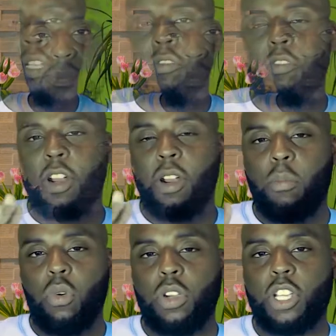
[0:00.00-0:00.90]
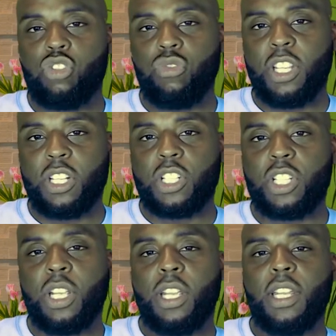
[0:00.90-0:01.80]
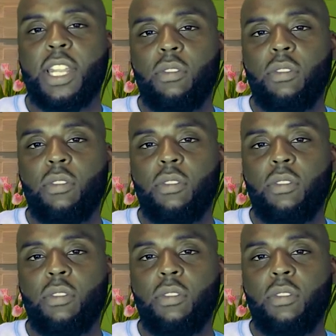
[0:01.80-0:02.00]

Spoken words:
There are mortgage REITs. There